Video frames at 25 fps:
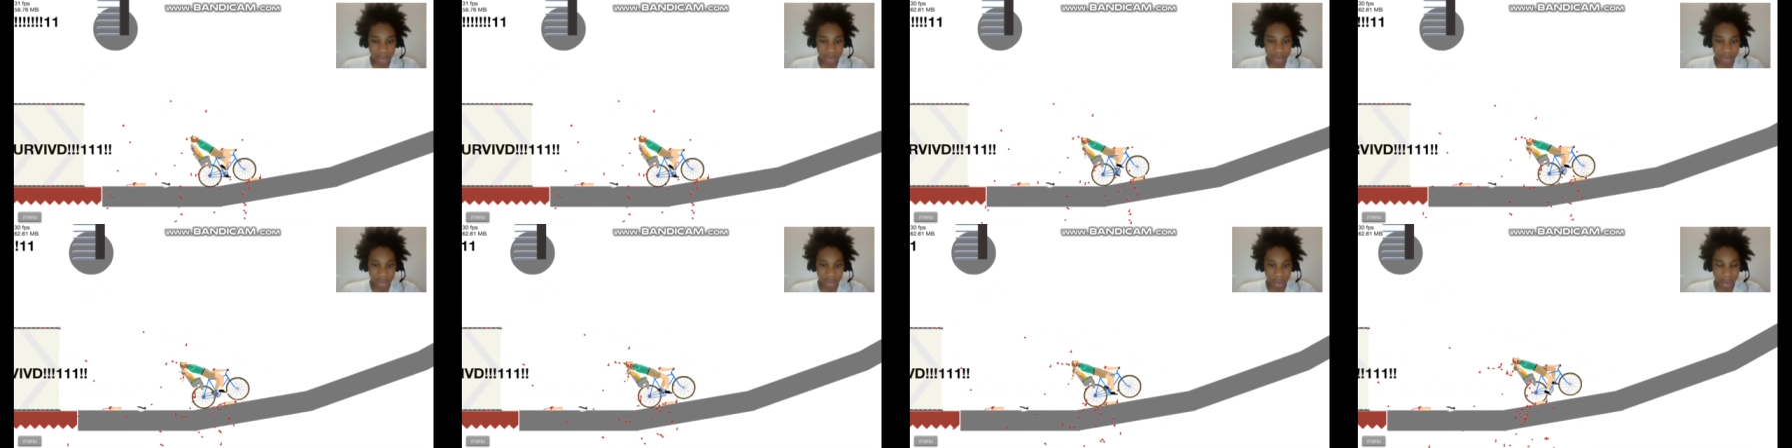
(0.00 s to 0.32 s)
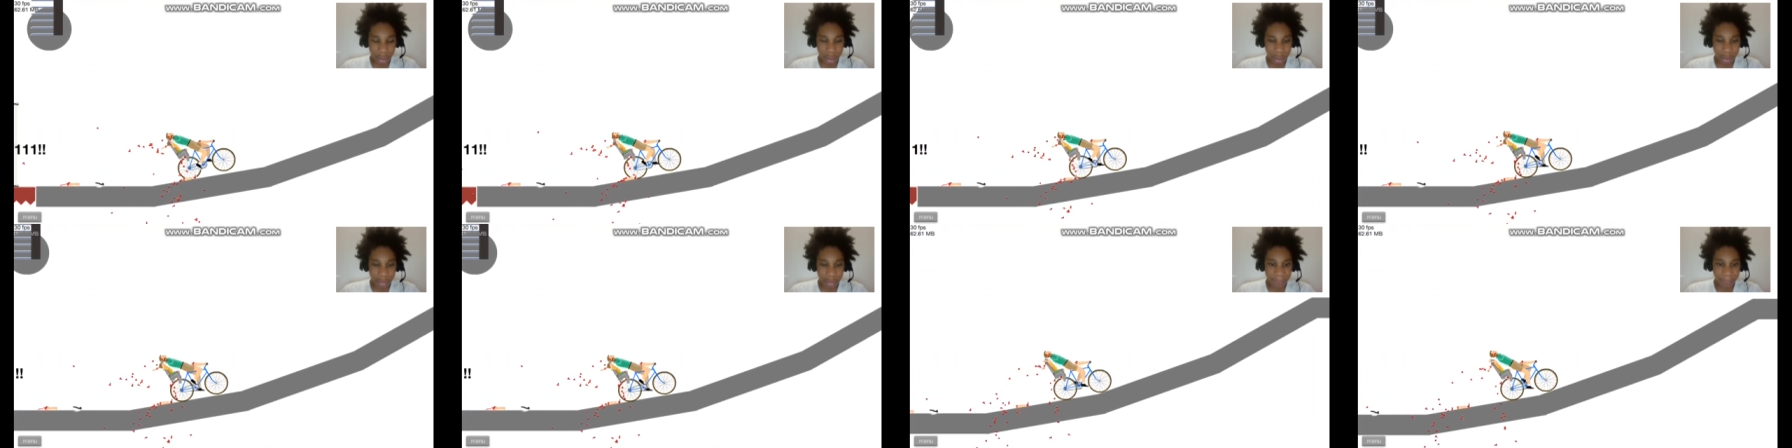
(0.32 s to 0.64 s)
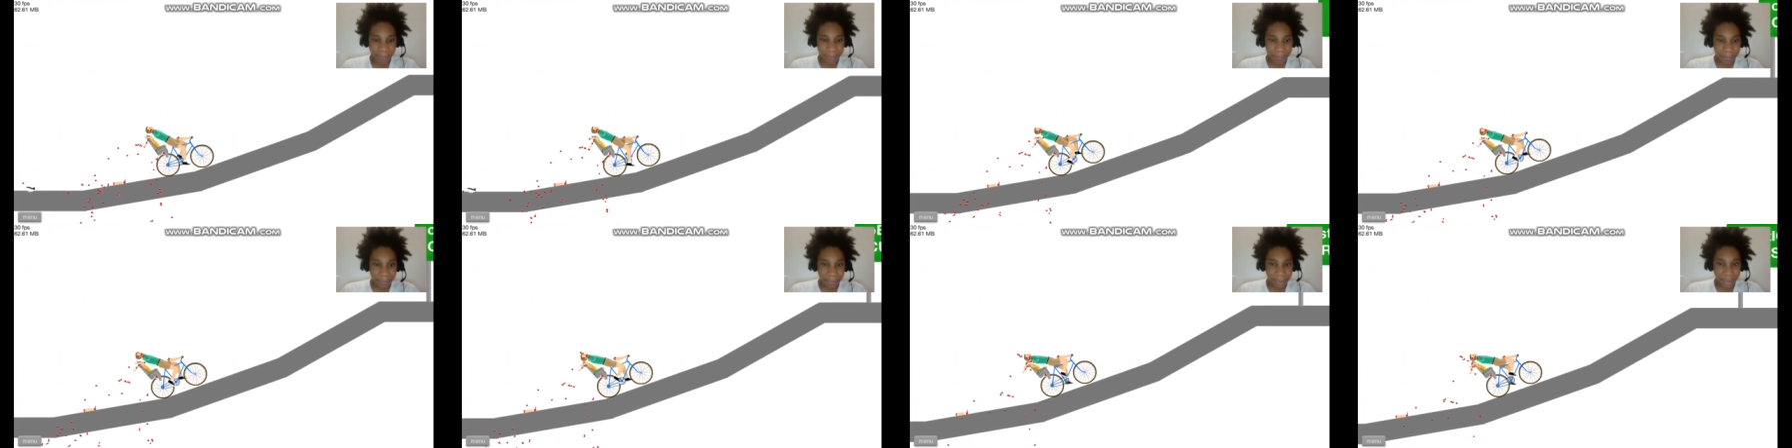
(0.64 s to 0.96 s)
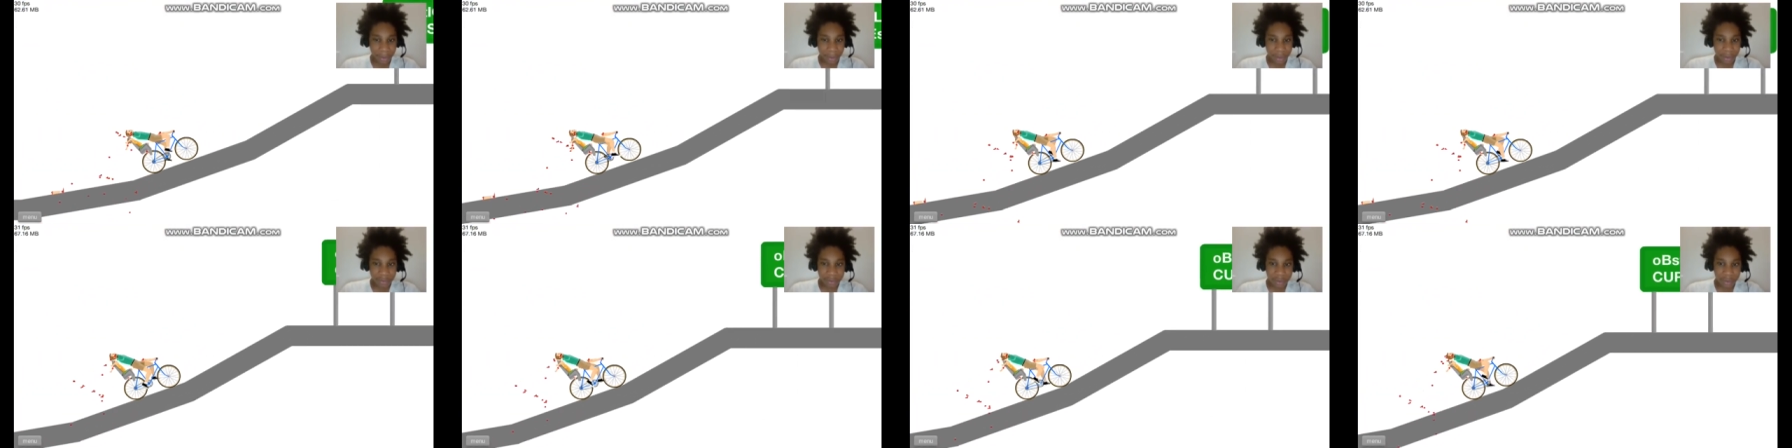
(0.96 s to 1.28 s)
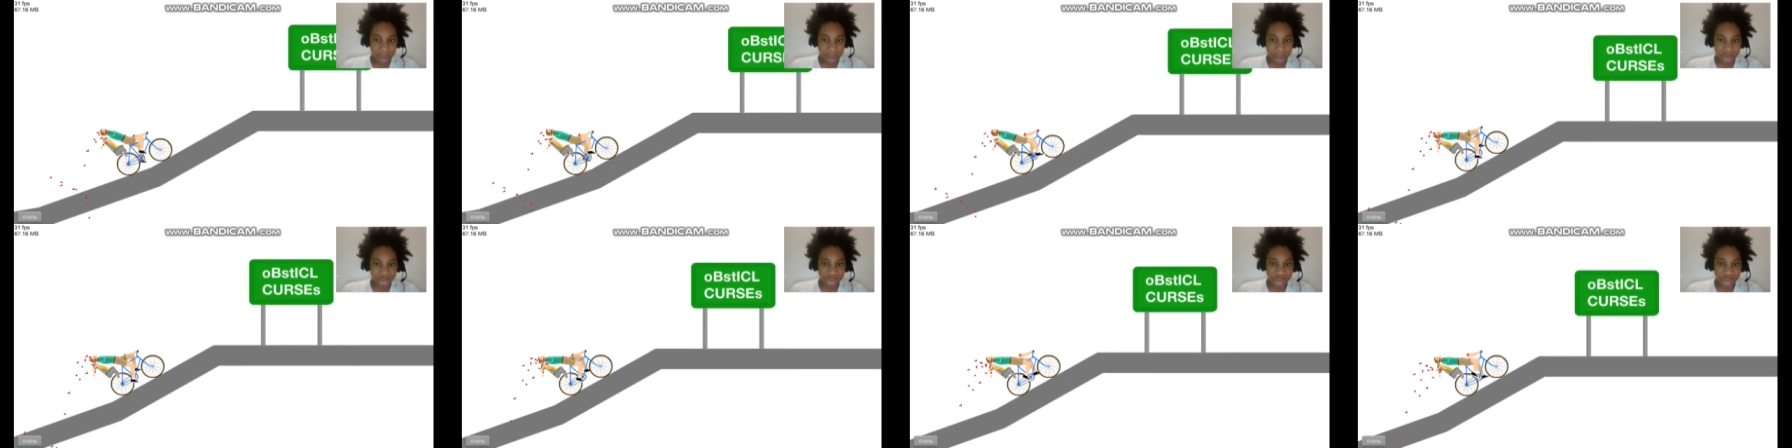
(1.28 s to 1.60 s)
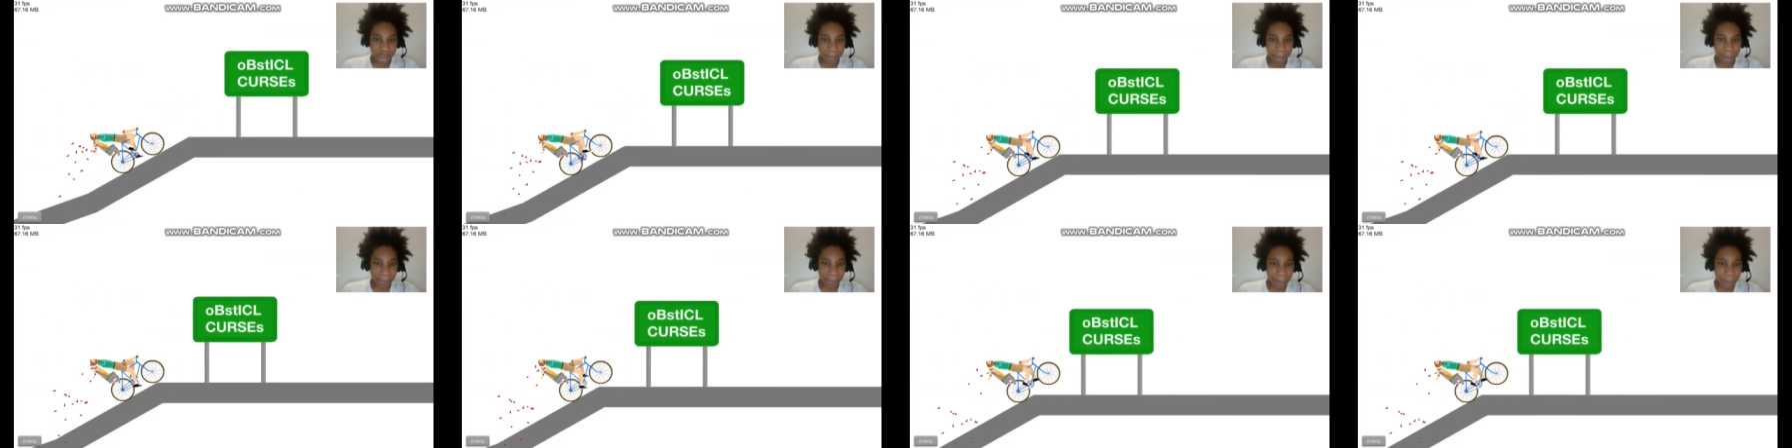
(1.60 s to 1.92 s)
so I gotta so I gotta
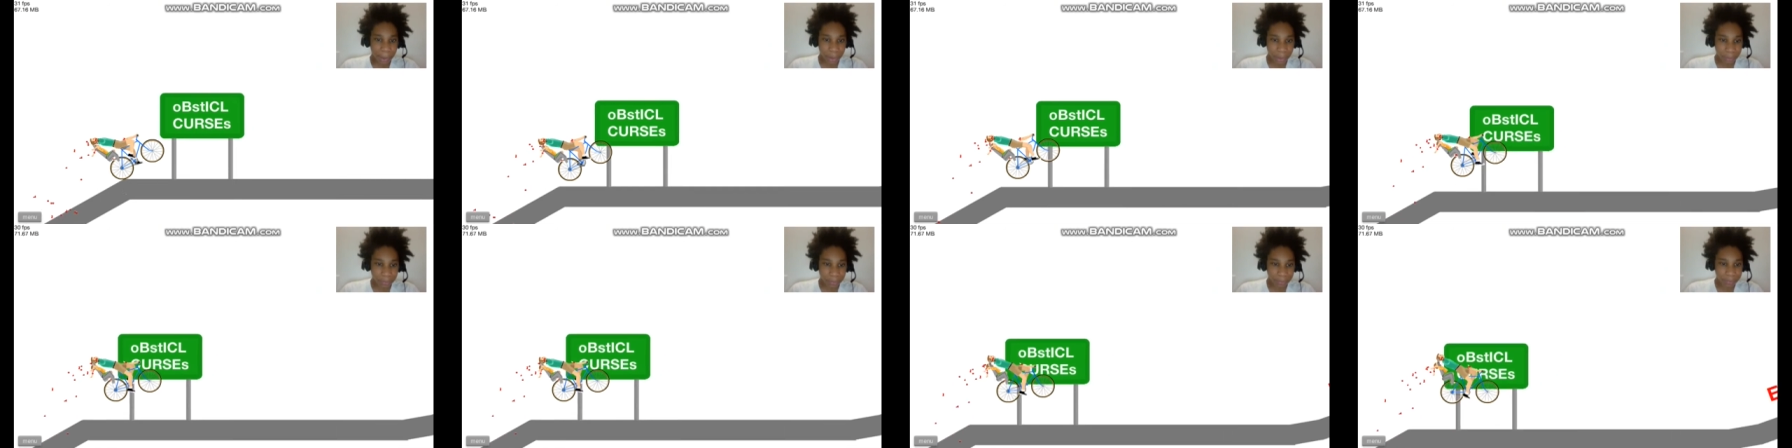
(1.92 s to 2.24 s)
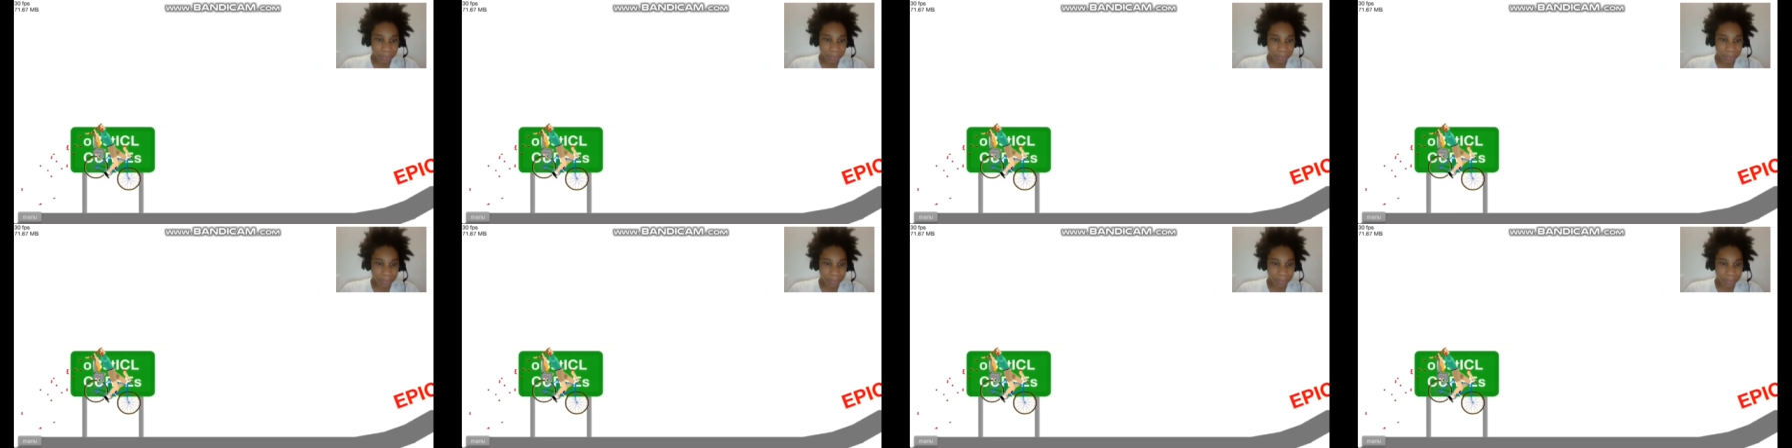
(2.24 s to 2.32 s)
jump up here.